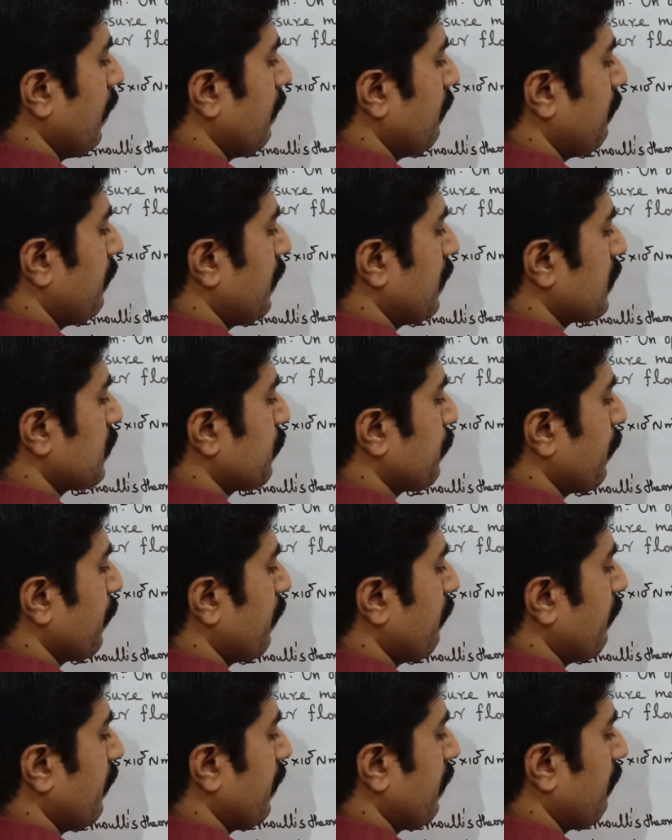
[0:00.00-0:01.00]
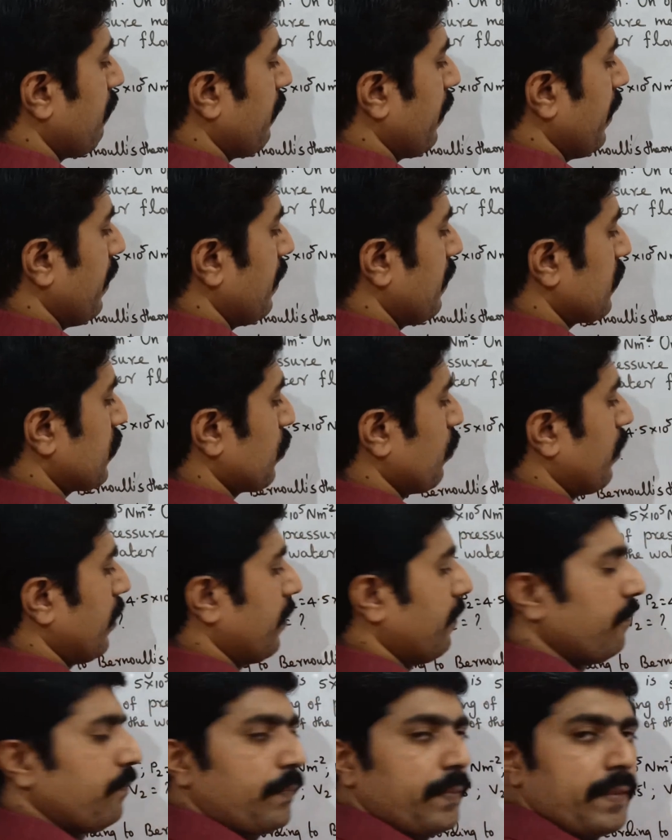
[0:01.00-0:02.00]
ms power minus 1.